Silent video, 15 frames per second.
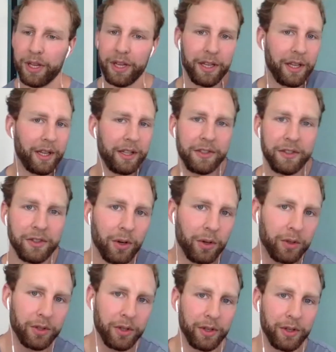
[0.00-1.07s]
It's so
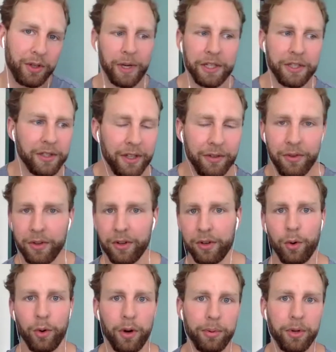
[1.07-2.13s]
true, especially if you're a
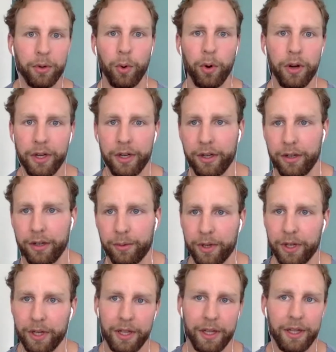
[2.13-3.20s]
corporate warrior and you're
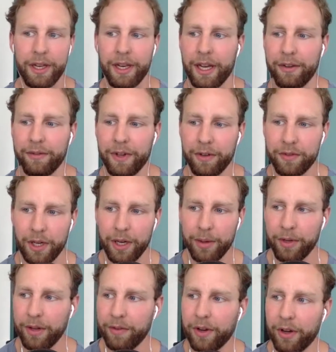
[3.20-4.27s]
working the 9-to-5 job and you
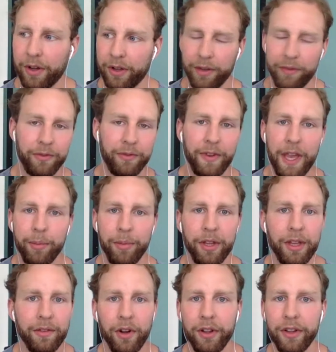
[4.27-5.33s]
have a family, you
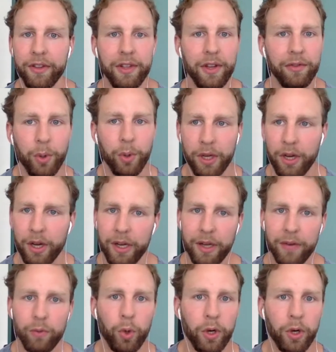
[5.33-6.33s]
have all this stuff going on, you have work